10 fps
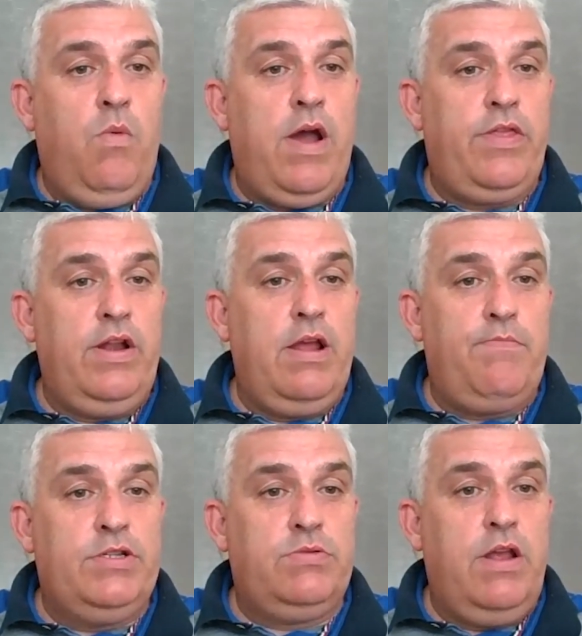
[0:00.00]
where the
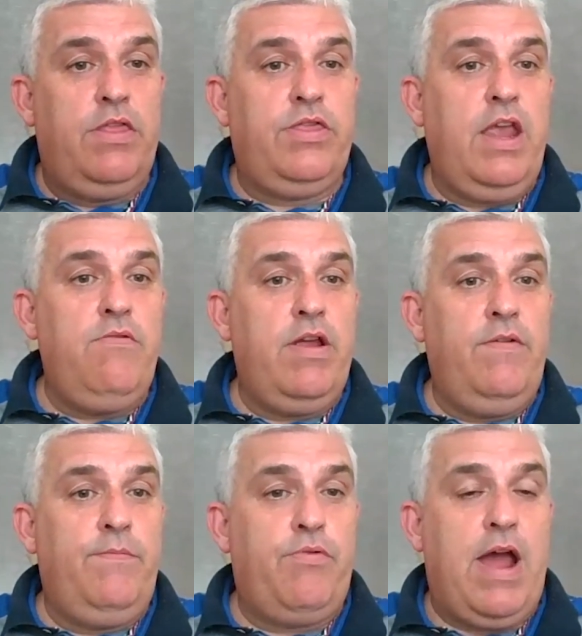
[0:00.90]
link between theory
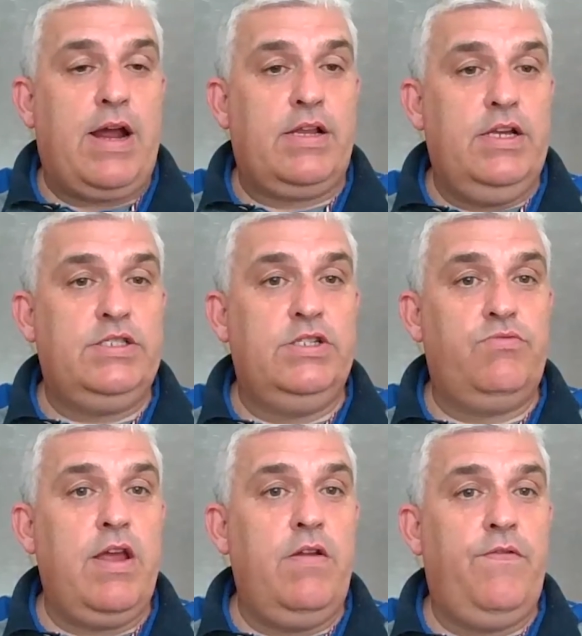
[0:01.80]
and practice is
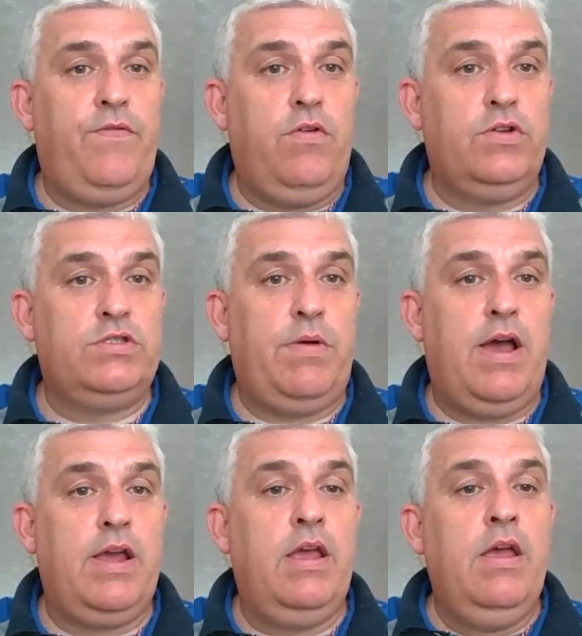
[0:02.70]
reinforced
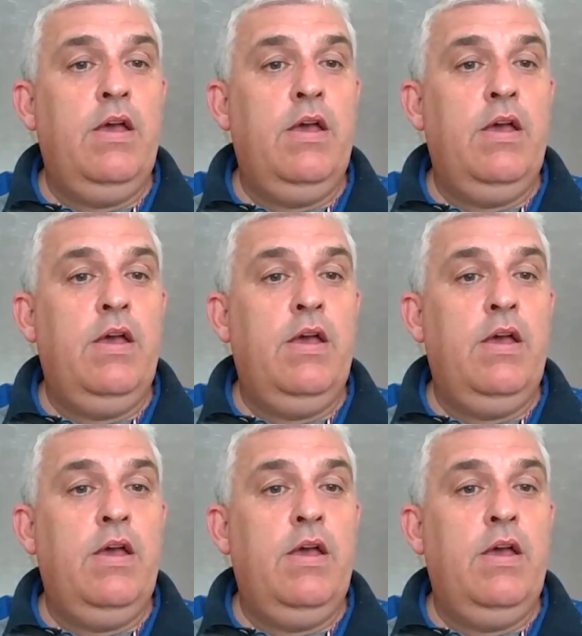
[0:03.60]
by